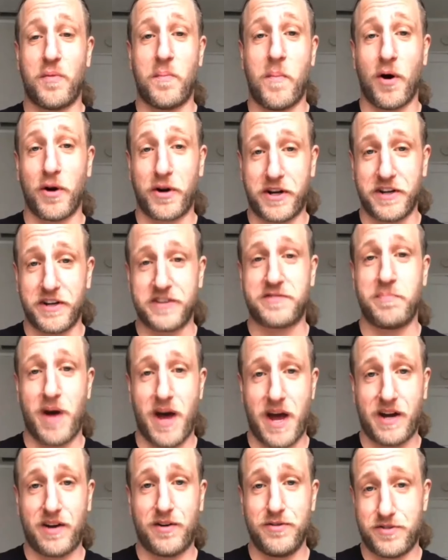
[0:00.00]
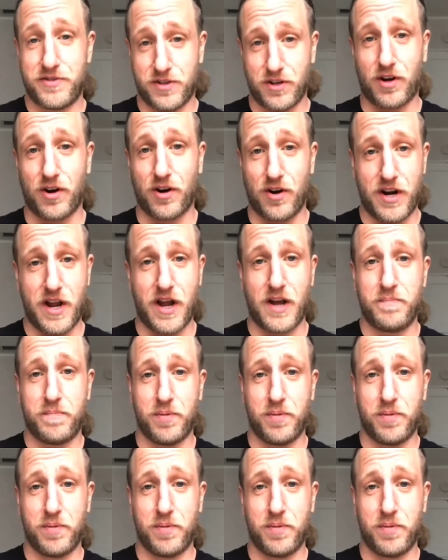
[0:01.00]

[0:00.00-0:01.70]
Marcus Mack, who's the current head